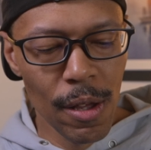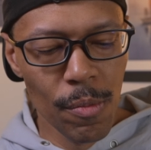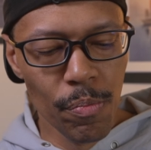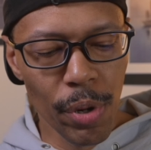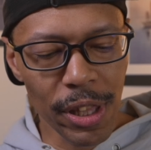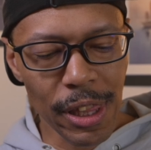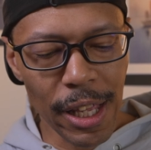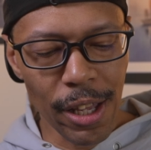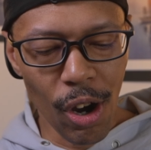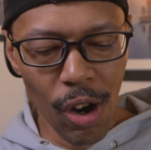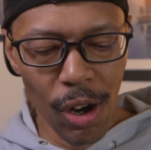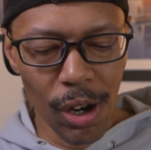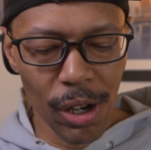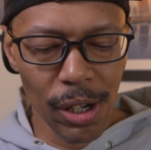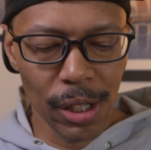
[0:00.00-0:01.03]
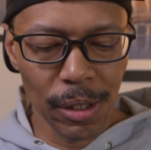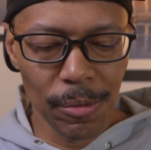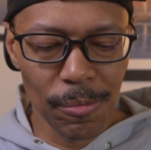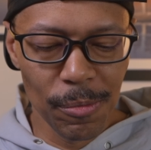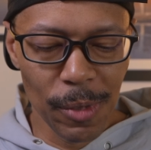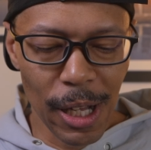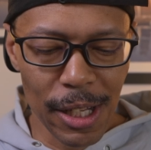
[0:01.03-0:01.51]
but they are
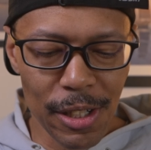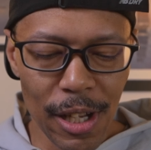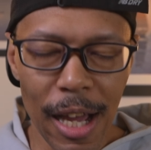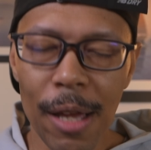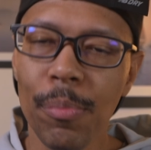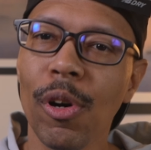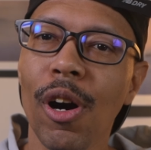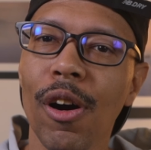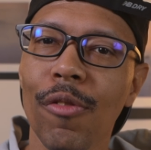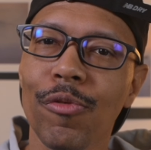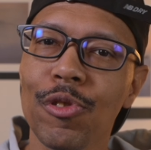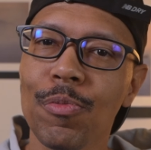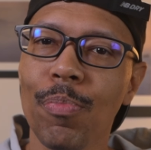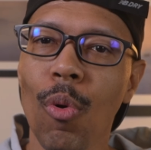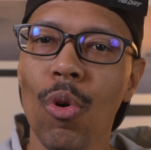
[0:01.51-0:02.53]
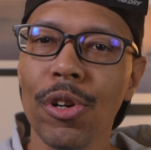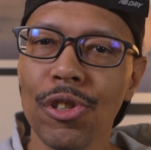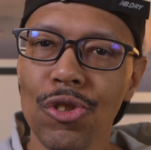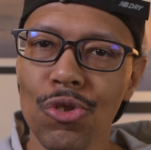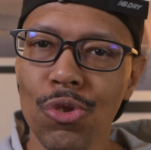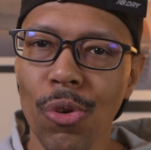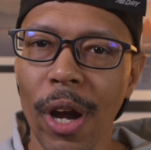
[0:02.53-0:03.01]
a type of
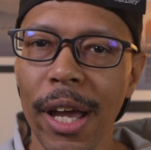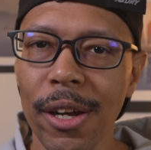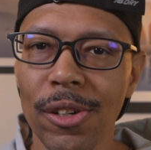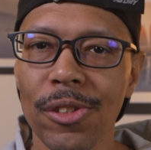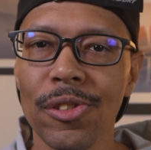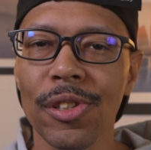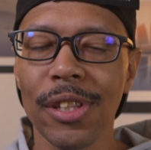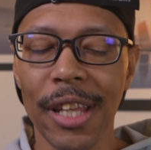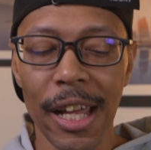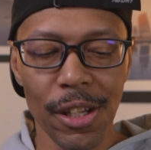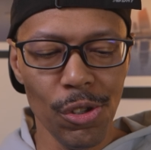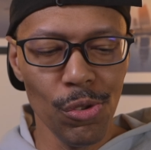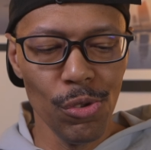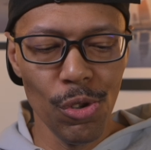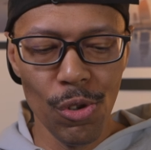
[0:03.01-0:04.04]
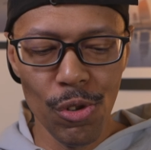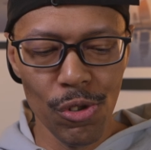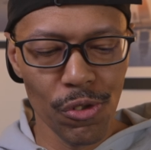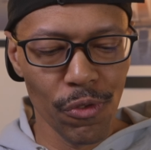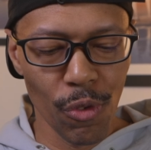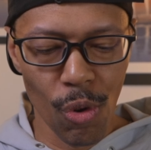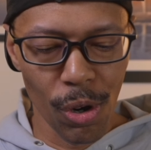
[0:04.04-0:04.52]
sports trainers that you
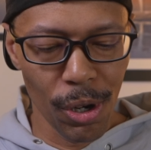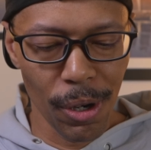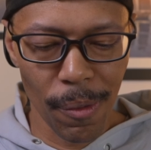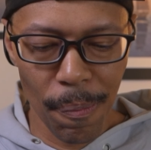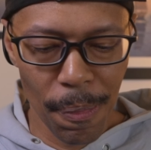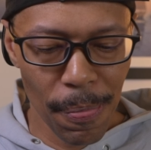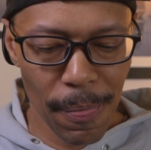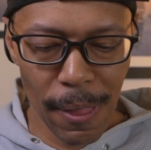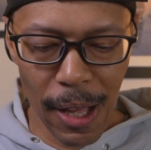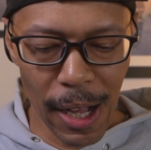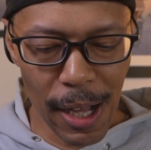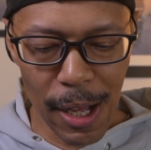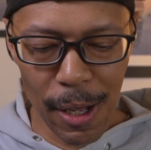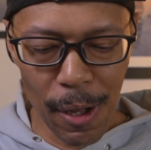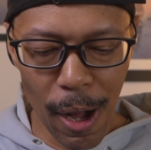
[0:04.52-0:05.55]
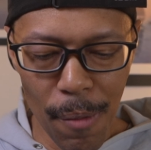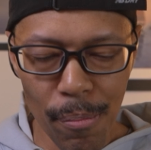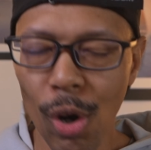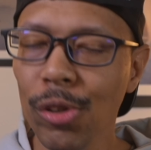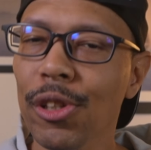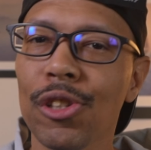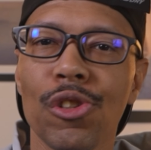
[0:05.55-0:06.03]
use for a
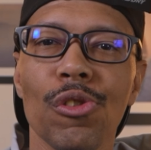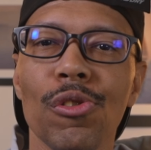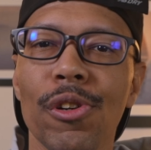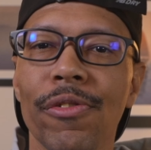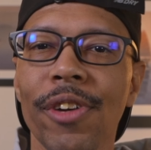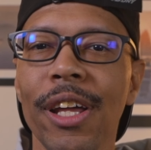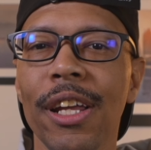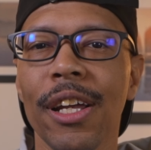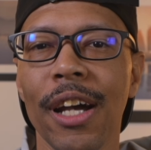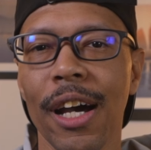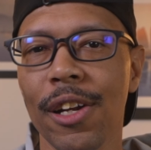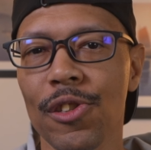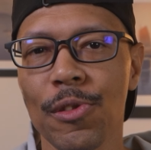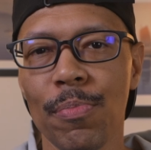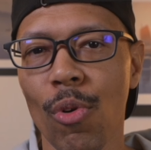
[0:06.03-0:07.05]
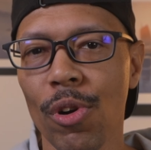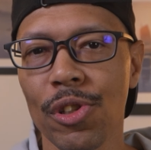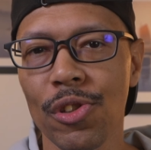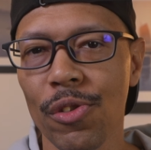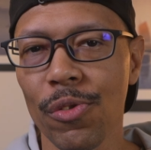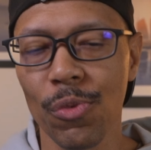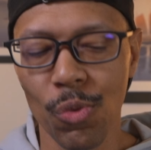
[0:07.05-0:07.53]
multitude of any kind of
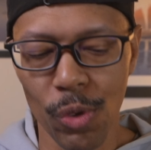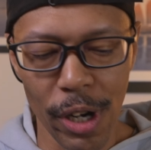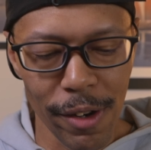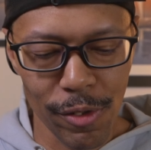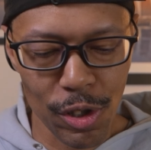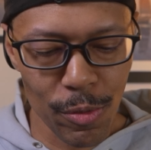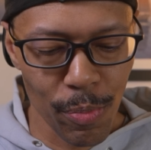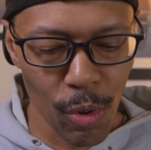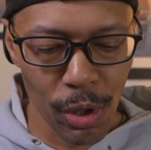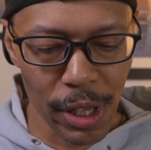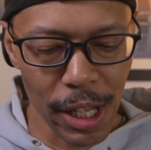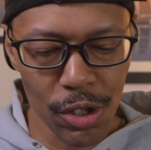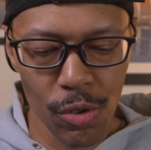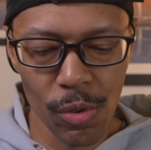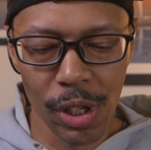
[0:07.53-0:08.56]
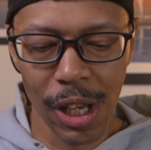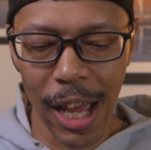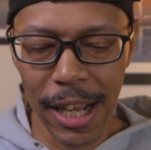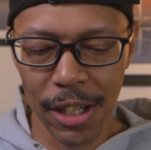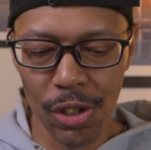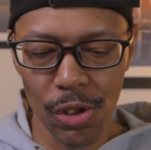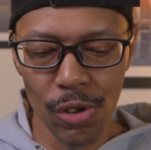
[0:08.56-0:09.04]
sports or whatever sport that you would
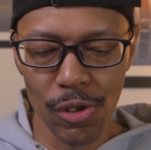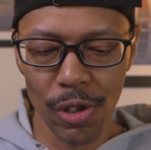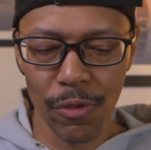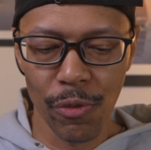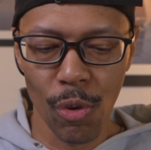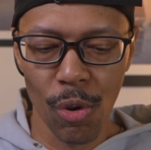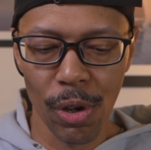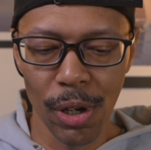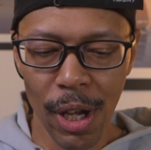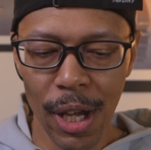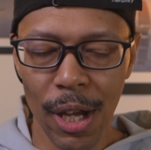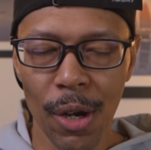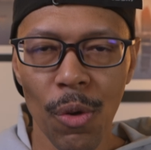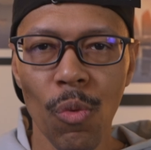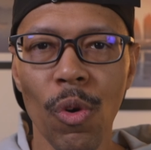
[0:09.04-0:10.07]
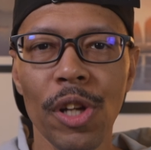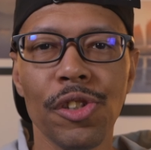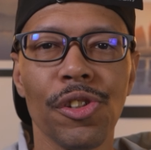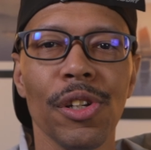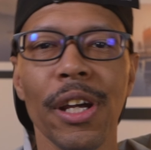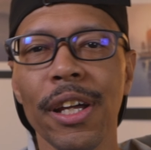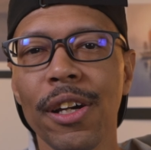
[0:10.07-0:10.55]
like to use it for,
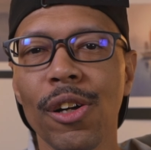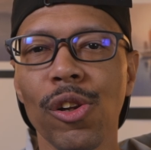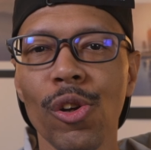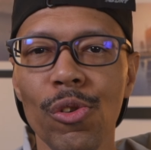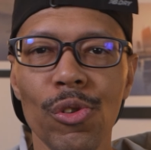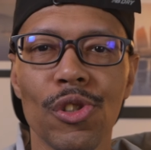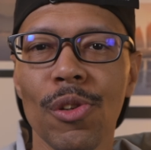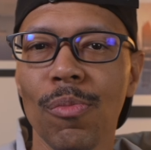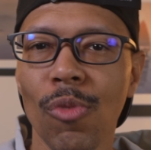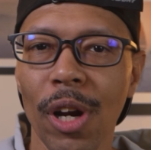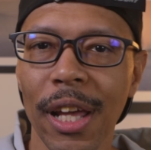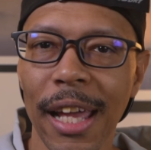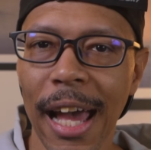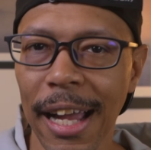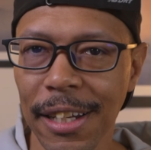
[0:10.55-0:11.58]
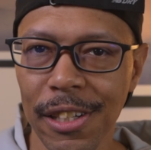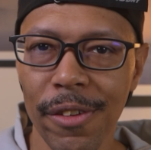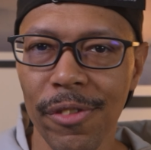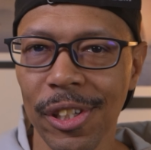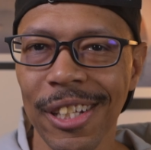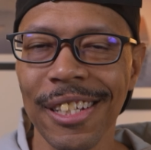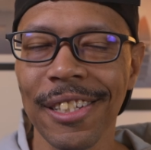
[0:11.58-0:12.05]
which includes some running
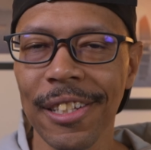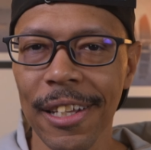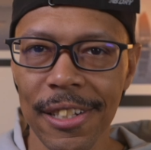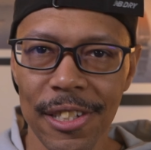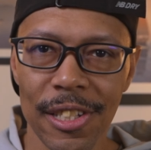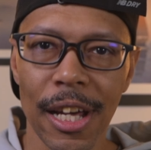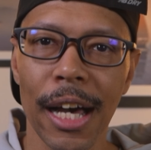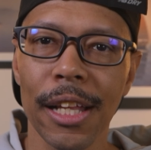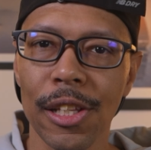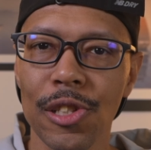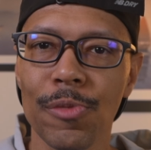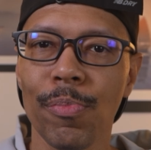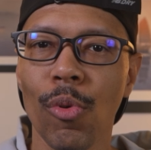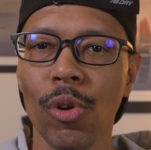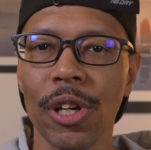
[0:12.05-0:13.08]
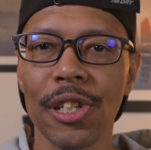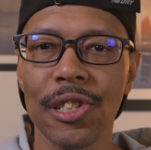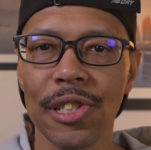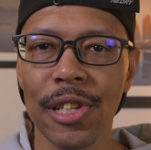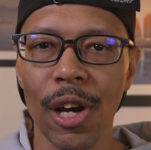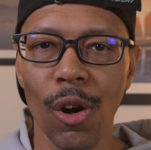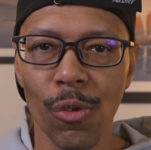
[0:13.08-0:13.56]
activities inside the sport
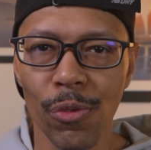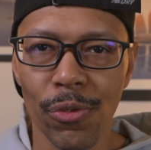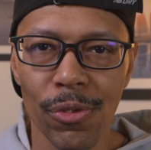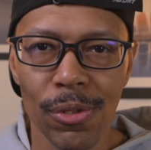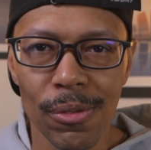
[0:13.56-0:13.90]
itself.